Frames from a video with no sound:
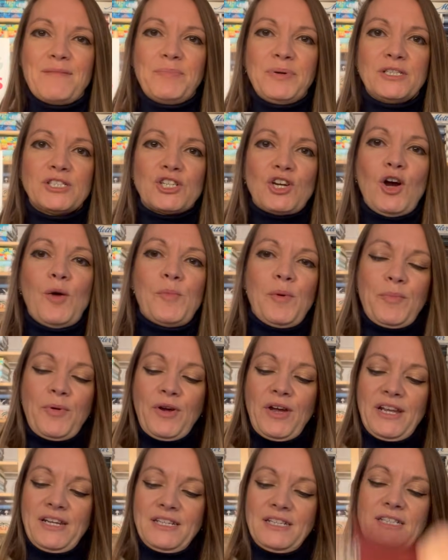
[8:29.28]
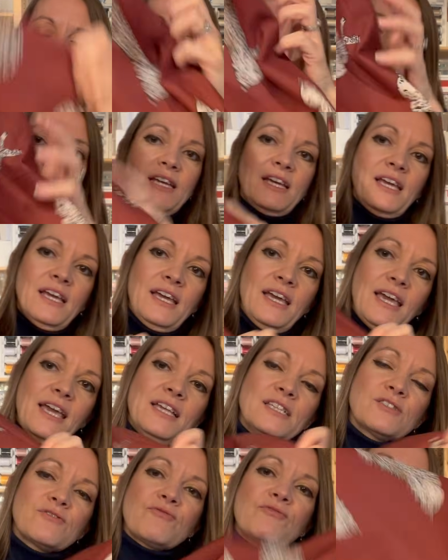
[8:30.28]
pyjama print.
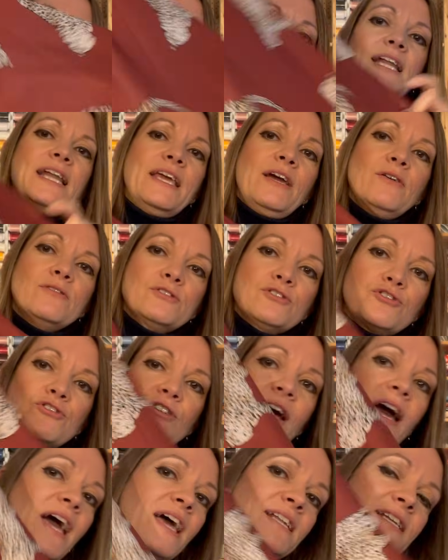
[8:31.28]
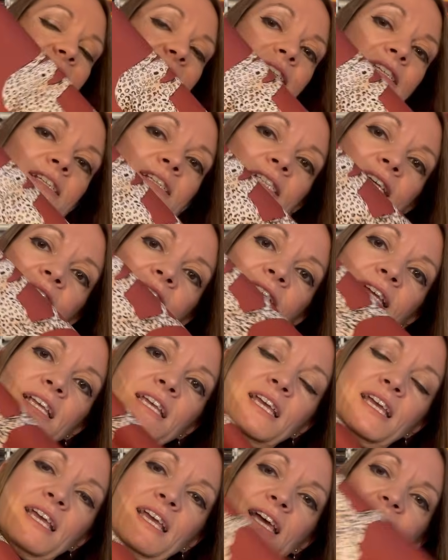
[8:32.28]
It's really on trend
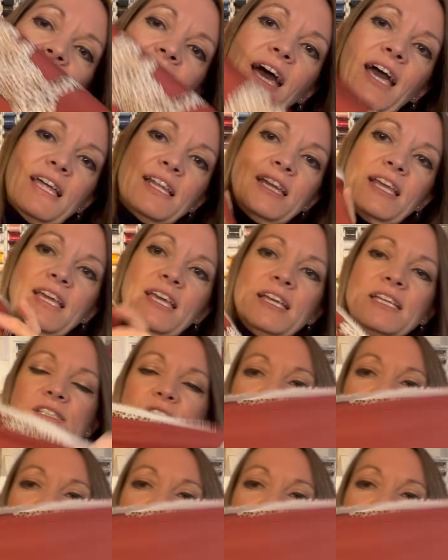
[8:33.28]
and it is